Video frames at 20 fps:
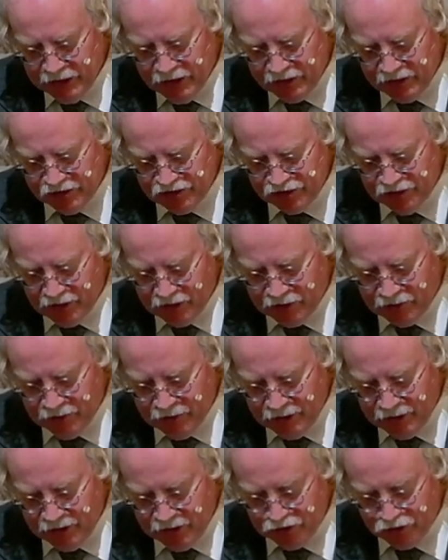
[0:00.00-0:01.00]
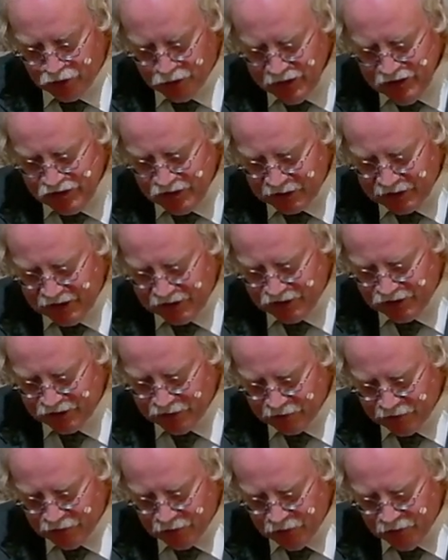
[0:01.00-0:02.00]
is not intrinsically
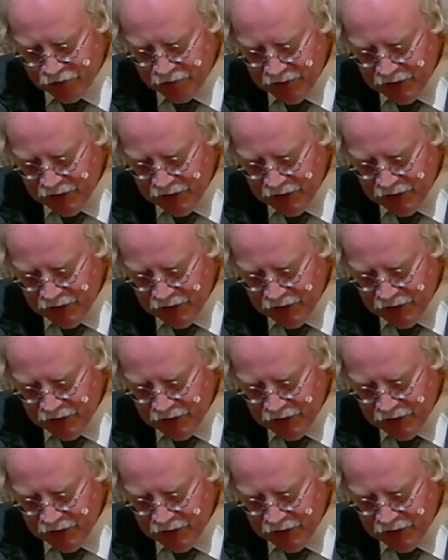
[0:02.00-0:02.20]
sinful,